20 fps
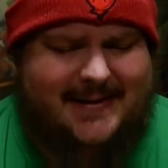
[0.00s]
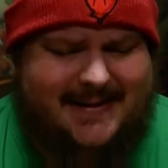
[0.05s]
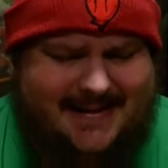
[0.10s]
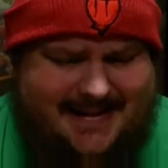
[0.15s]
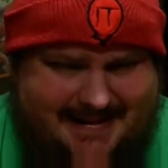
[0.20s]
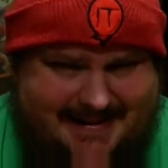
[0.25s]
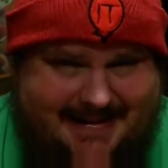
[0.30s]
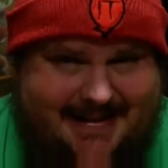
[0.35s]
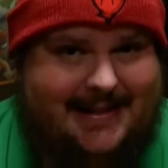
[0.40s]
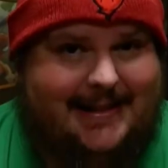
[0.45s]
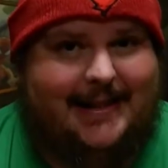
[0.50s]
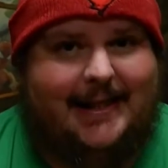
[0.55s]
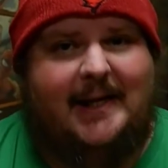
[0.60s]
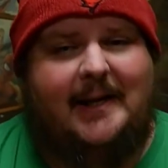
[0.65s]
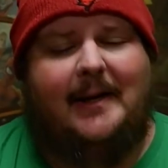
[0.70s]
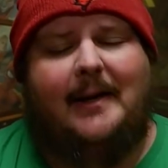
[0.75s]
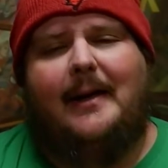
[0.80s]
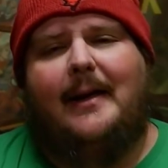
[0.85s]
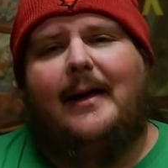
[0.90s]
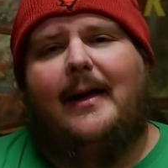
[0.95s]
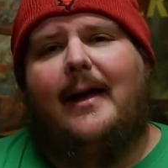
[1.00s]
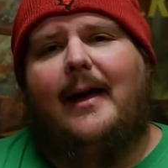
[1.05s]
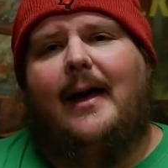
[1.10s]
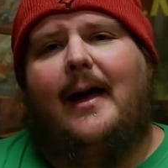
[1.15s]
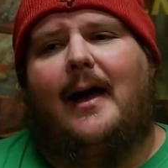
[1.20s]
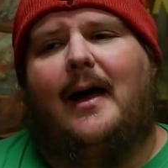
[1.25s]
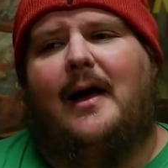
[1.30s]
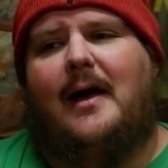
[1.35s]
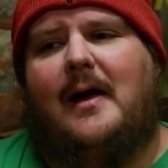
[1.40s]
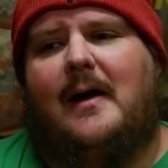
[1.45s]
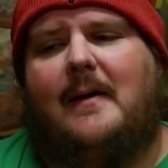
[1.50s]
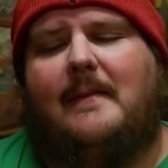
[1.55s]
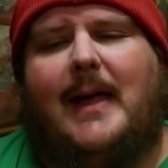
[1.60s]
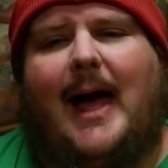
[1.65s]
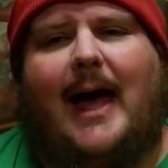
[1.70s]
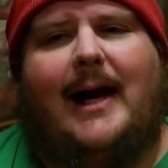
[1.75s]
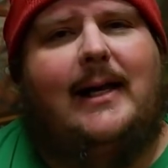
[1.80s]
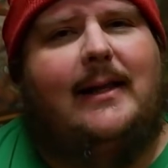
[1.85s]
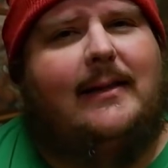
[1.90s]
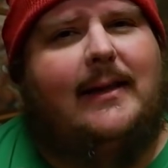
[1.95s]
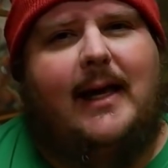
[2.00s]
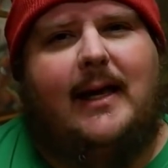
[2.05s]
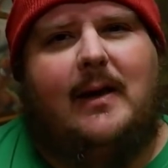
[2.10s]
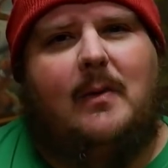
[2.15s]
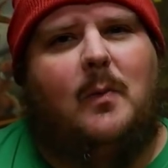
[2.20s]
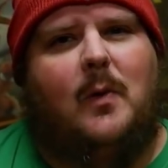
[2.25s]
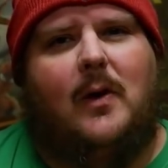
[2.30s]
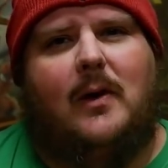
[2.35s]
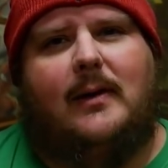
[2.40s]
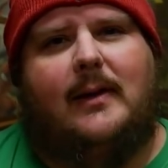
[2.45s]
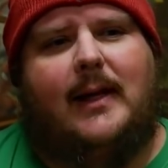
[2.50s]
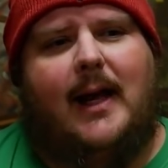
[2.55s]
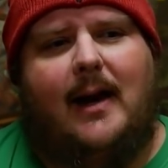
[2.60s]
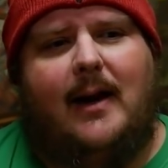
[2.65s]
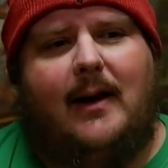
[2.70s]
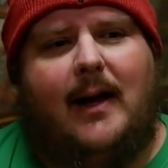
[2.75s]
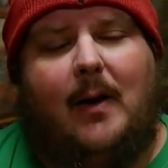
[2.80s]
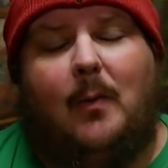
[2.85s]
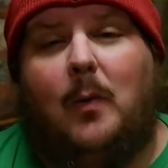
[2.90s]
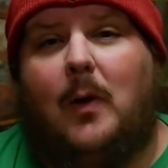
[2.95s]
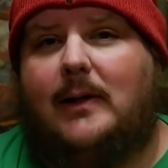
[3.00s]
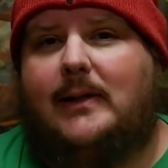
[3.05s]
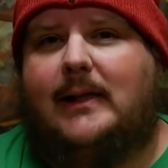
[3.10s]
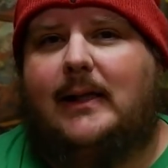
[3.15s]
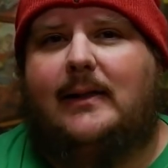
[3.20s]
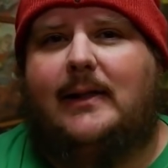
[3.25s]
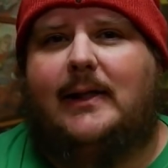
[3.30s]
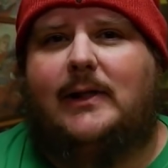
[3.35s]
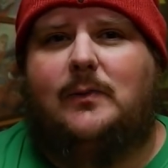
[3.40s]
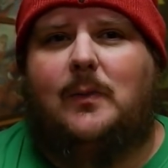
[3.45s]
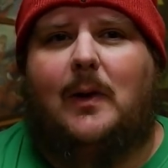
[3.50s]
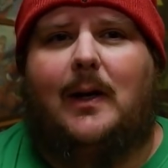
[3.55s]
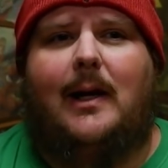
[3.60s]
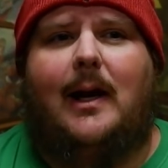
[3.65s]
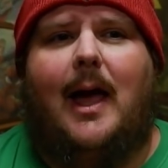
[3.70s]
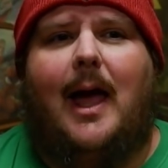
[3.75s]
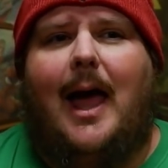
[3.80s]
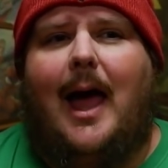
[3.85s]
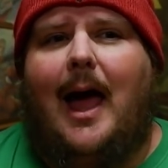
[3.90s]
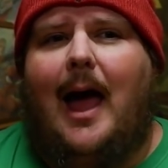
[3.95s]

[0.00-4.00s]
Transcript: feel silly. Um, I didn't think it worked there. It worked in this one.